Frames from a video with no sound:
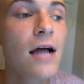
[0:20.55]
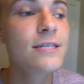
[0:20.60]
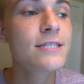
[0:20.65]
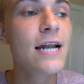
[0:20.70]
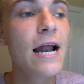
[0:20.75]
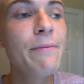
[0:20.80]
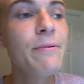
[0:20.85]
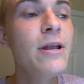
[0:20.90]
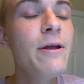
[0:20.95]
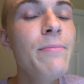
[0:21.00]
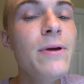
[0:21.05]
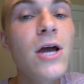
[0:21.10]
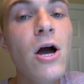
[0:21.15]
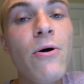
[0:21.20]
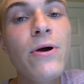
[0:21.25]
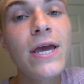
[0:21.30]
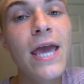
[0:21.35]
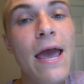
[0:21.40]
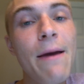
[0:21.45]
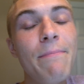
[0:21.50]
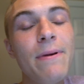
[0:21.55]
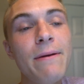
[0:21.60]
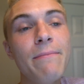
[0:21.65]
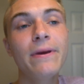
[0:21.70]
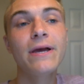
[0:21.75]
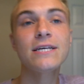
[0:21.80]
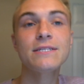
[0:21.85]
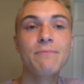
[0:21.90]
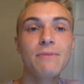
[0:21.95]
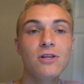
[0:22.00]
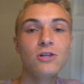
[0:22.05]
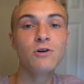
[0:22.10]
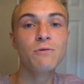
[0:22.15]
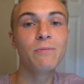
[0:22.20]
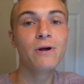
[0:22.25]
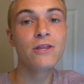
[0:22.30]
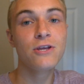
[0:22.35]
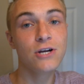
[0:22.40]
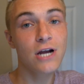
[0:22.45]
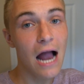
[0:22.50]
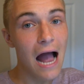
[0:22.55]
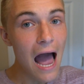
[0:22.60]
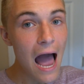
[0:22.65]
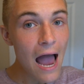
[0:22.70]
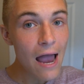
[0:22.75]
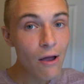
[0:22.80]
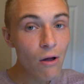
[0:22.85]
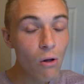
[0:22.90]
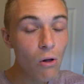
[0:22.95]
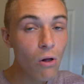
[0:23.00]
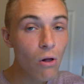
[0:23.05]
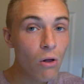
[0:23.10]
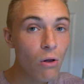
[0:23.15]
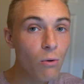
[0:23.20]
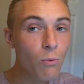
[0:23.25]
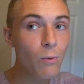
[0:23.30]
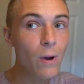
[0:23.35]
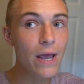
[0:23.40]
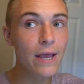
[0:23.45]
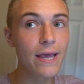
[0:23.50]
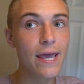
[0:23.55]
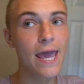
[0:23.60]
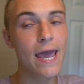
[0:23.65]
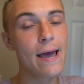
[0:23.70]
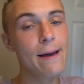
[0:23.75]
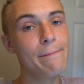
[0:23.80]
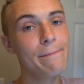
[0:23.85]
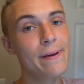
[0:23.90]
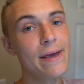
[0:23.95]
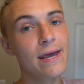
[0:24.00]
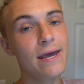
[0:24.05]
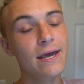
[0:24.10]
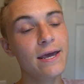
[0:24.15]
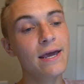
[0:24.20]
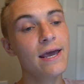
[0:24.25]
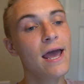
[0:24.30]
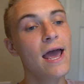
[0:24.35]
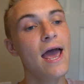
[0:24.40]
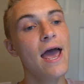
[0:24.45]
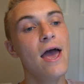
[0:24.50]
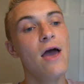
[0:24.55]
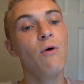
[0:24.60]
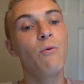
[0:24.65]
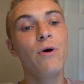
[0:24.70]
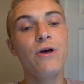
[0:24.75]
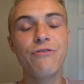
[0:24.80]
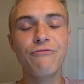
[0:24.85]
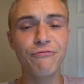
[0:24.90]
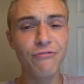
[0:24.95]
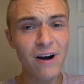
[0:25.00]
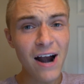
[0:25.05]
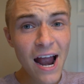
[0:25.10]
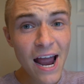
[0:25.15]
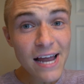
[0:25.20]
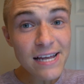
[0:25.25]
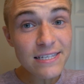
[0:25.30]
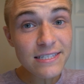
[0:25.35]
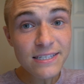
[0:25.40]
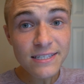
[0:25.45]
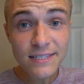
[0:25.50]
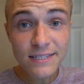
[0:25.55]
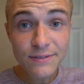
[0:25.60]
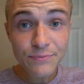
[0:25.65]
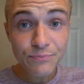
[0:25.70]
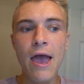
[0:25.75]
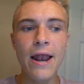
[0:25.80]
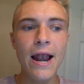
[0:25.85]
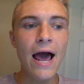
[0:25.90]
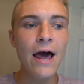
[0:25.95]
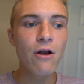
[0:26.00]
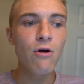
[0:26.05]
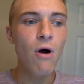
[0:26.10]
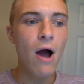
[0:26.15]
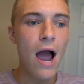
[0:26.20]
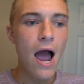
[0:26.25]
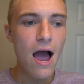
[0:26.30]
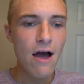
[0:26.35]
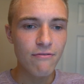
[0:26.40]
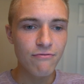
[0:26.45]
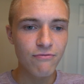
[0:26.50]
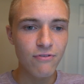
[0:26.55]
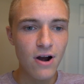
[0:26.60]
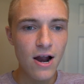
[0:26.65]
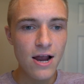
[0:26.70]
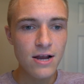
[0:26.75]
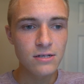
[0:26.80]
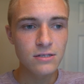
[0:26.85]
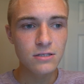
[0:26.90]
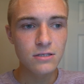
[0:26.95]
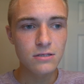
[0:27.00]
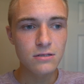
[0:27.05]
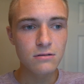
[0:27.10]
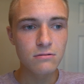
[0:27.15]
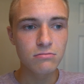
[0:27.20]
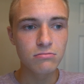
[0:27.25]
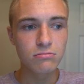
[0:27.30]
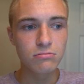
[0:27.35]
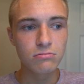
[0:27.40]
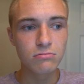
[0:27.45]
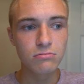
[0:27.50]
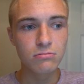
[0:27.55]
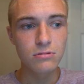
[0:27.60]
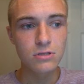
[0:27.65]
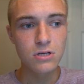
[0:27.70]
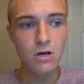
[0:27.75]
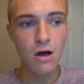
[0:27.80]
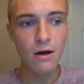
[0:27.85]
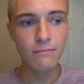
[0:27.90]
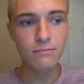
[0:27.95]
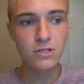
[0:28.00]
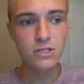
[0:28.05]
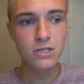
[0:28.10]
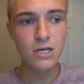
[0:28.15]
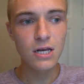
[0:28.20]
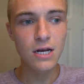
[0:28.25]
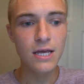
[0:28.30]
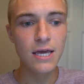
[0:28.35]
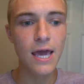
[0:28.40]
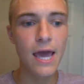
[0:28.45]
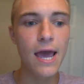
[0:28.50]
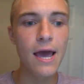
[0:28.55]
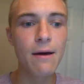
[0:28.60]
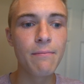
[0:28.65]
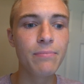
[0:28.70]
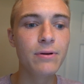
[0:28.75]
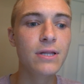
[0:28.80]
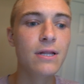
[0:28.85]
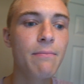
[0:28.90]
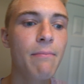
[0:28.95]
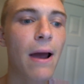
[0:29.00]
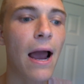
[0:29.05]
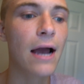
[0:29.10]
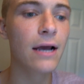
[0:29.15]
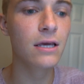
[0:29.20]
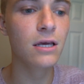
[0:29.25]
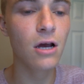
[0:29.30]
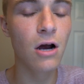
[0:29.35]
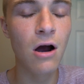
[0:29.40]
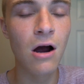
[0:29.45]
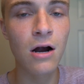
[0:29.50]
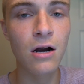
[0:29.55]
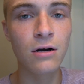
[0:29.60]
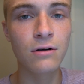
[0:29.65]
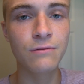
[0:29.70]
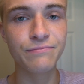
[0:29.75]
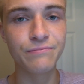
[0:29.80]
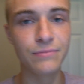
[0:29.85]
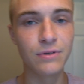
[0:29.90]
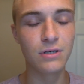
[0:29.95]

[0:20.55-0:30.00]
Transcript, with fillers: Today I'm going to be going camping because my little brother Kyle went camping with friends and I don't have friends. So I'm just gonna camp in the backyard